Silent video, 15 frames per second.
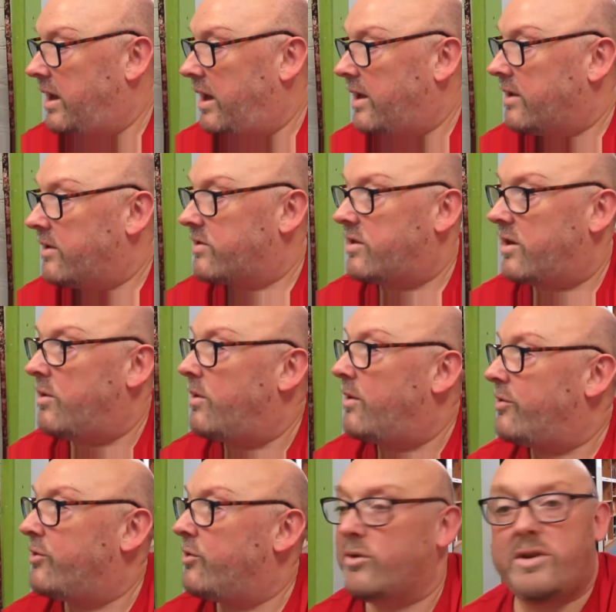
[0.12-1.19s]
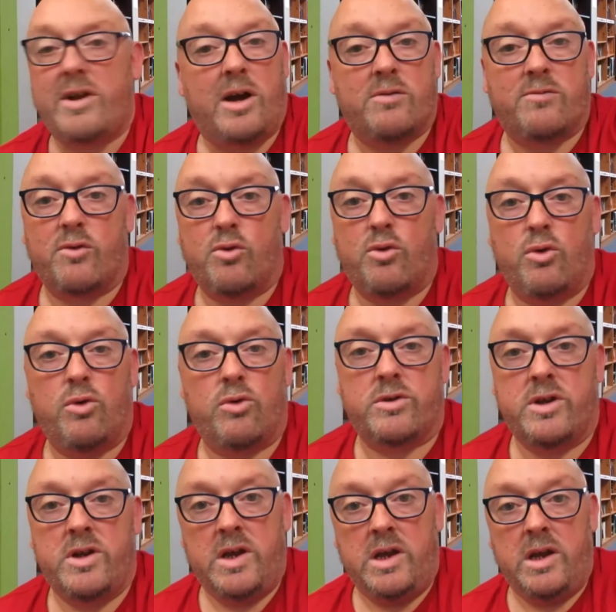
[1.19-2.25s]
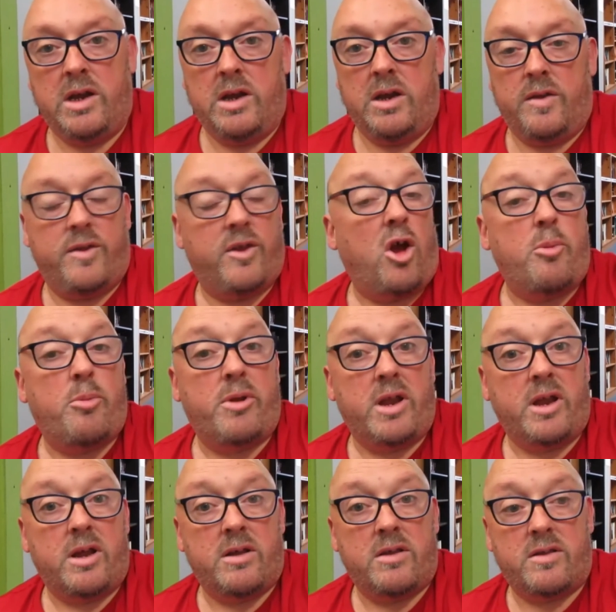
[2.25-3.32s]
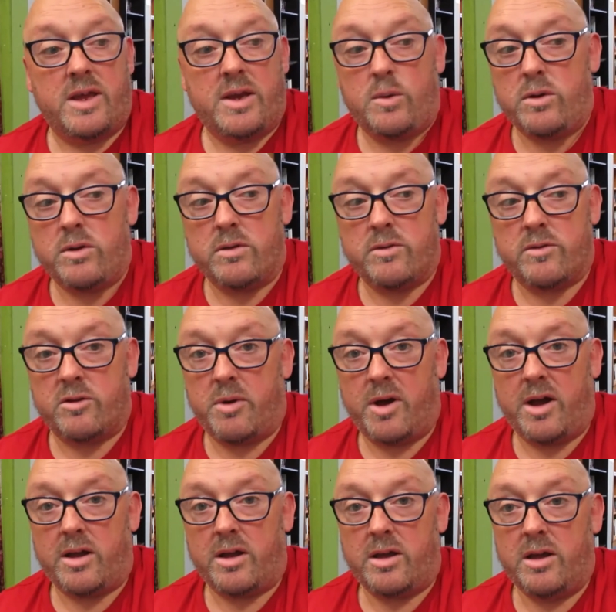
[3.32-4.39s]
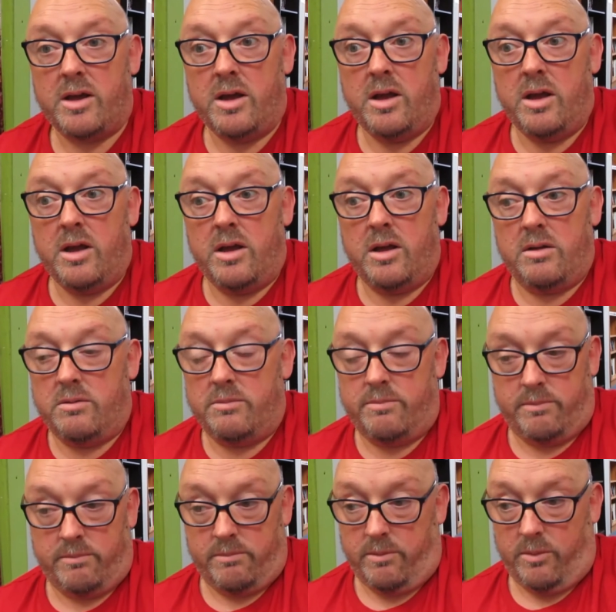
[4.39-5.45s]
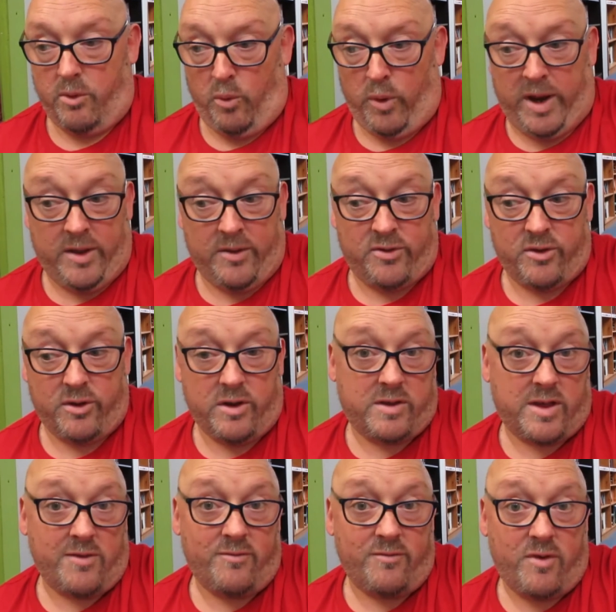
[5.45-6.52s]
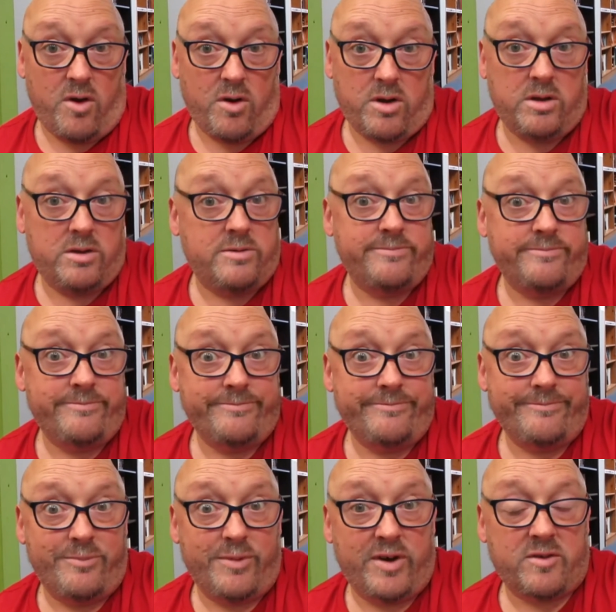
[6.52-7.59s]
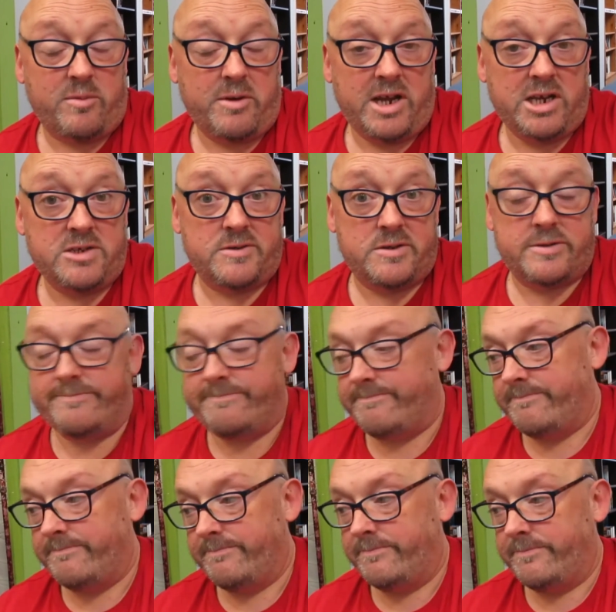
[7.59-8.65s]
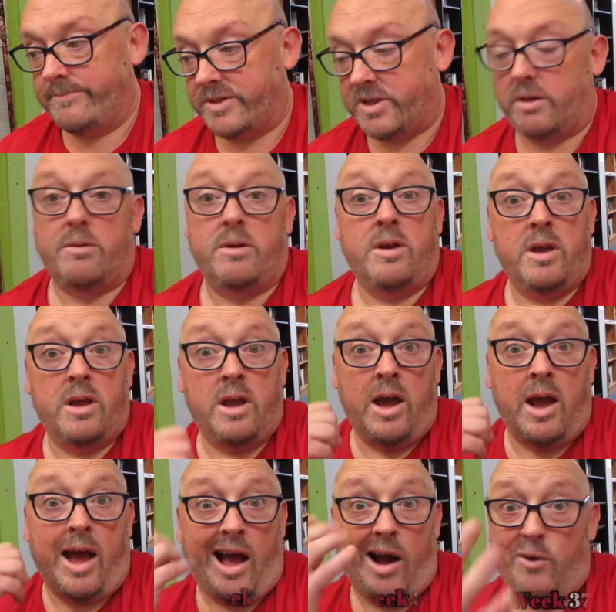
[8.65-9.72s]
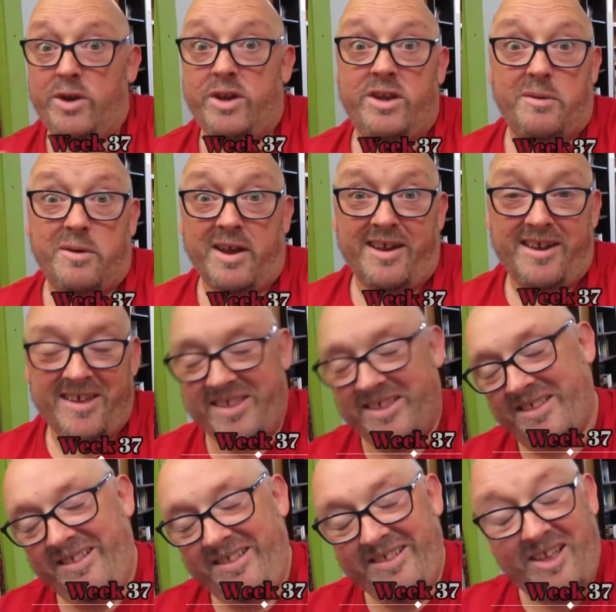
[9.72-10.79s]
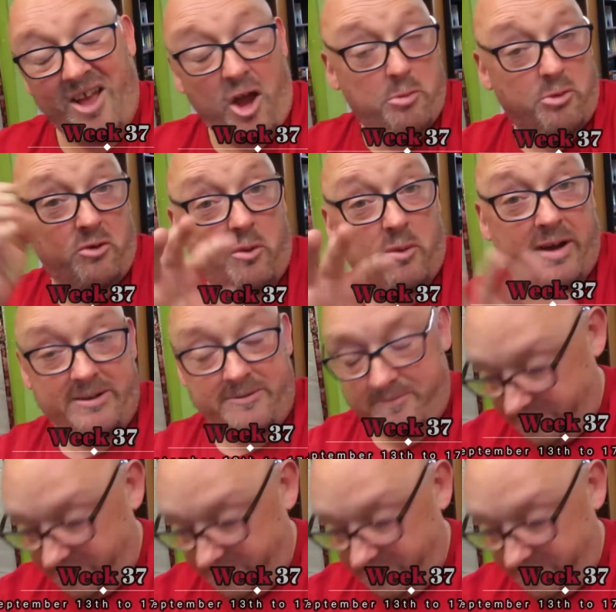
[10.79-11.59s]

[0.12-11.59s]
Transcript: Okay, so I thought I'd record the opening sequence to my week 37 vlog whilst I'm in Ashford. So, how are you doing? I hope you're well.